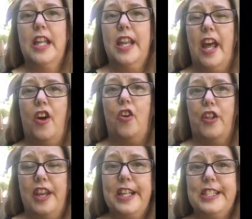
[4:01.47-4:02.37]
Now,
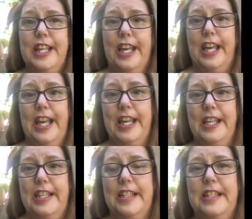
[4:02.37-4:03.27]
the next thing
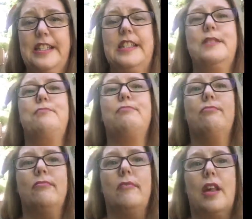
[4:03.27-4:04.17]
is
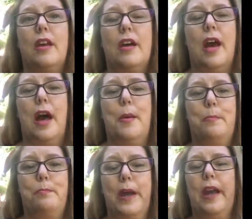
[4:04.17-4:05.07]

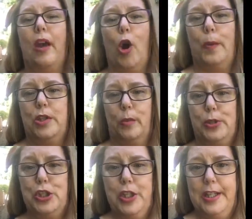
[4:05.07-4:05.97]
being open to
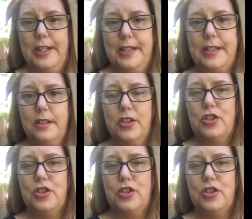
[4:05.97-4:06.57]
opportunities.